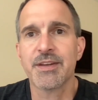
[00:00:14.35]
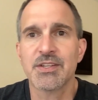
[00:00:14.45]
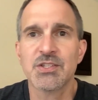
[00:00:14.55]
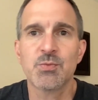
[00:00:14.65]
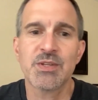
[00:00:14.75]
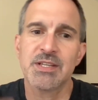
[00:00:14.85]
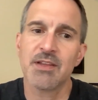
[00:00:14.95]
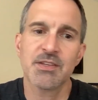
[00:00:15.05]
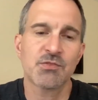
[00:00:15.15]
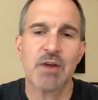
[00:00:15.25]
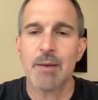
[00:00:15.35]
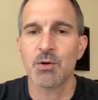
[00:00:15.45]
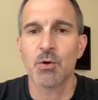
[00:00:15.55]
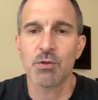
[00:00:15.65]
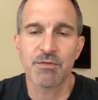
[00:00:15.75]
And I just went down this rabbit
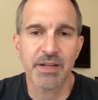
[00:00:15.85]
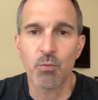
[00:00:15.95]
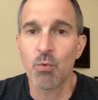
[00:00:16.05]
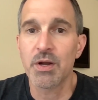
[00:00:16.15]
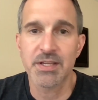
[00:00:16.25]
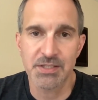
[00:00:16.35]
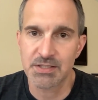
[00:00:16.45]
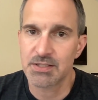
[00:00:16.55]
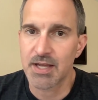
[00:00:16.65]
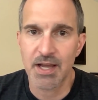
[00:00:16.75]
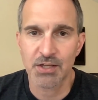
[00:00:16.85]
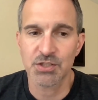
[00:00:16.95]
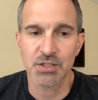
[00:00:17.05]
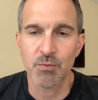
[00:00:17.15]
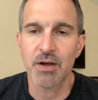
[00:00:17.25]
hole of like, what is
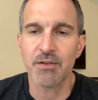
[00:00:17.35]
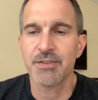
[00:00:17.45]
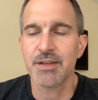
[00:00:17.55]
actually wealth?